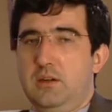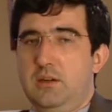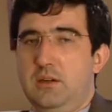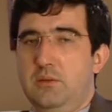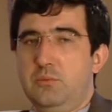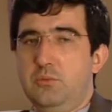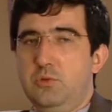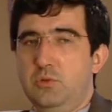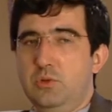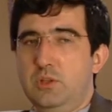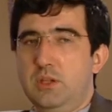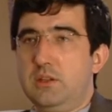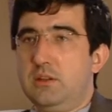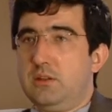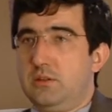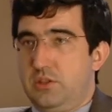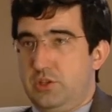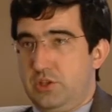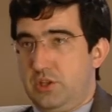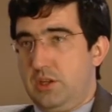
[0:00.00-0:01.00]
mood
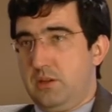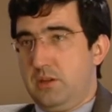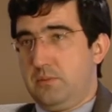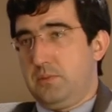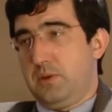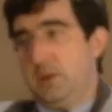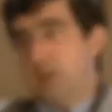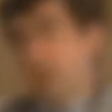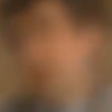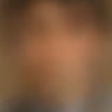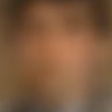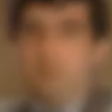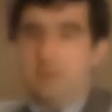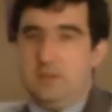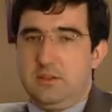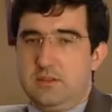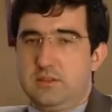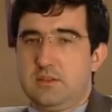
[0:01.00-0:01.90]
and shape. In this